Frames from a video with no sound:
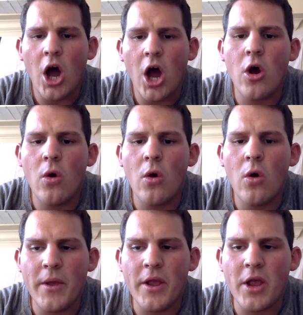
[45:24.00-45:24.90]
Oh,
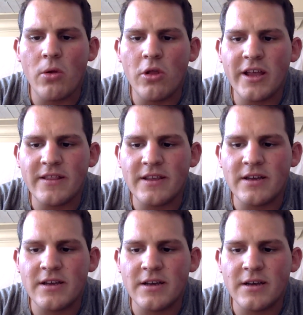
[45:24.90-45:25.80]
where we go look at
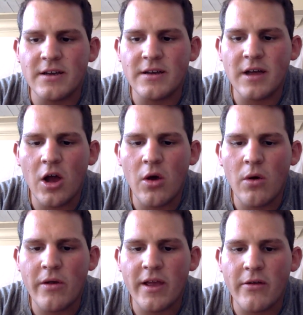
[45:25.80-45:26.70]
the.
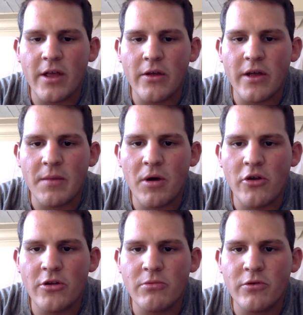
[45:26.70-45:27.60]
Oh, okay.
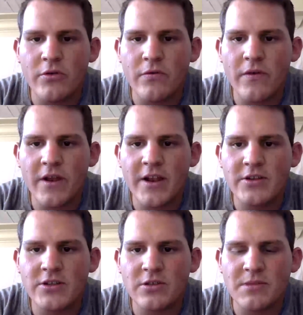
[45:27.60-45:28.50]
Pond Improve
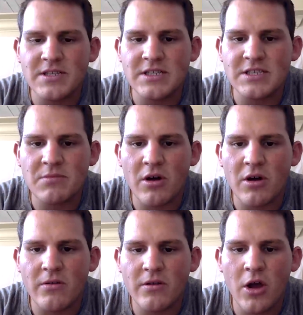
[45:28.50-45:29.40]
financial and business model.